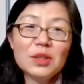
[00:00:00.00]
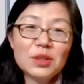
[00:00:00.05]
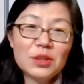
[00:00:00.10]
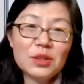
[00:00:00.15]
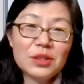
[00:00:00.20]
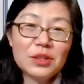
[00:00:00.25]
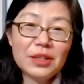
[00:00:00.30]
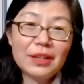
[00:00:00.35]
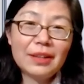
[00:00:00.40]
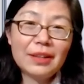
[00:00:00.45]
is
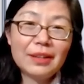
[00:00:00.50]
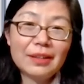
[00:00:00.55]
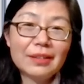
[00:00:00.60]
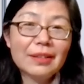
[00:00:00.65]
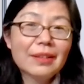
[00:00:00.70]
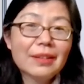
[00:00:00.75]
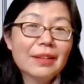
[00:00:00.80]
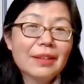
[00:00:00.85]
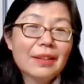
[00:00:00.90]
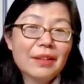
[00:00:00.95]

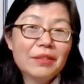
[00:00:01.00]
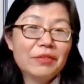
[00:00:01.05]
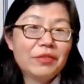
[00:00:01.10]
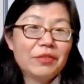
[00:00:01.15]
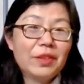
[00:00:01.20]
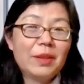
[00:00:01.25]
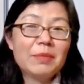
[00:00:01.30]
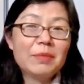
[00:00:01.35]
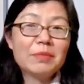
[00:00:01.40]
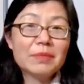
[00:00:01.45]
Jing
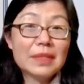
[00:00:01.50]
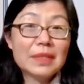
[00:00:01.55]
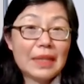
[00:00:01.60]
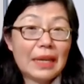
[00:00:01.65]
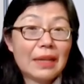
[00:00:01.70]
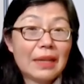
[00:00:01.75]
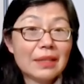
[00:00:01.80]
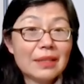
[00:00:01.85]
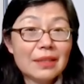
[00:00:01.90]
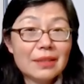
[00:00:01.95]
from
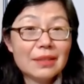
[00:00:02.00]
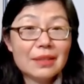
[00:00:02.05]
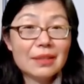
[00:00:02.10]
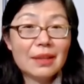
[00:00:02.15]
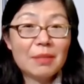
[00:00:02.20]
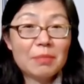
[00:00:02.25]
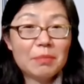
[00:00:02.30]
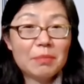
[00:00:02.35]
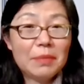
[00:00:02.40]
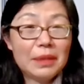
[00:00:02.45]
Tax
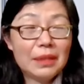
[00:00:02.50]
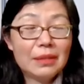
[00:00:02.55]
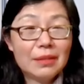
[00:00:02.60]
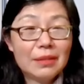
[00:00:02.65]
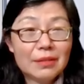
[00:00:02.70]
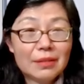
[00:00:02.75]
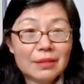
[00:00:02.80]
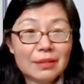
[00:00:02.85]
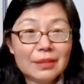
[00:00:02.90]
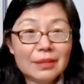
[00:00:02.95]
Exempt
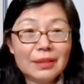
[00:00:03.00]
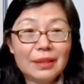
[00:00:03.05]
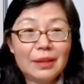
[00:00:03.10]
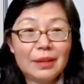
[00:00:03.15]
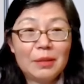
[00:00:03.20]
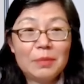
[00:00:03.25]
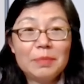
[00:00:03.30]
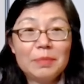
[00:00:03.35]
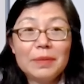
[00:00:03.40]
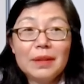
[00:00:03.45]
Millionaire
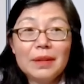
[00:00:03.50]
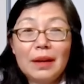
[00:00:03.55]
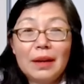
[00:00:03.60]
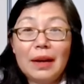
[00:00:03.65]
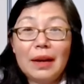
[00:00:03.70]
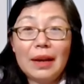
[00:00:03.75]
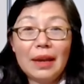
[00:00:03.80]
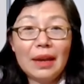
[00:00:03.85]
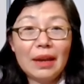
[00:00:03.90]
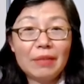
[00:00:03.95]
Club.
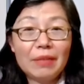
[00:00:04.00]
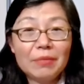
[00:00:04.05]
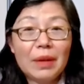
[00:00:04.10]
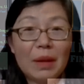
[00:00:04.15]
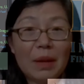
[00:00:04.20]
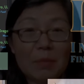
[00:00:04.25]
I have